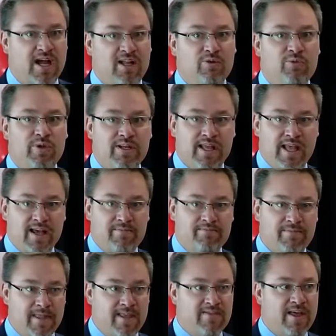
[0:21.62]
Kyle
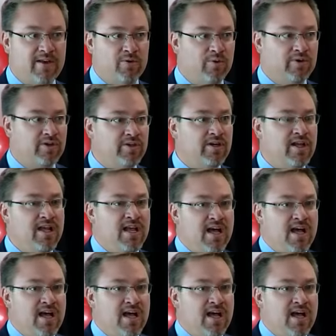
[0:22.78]
Whittingham in that order.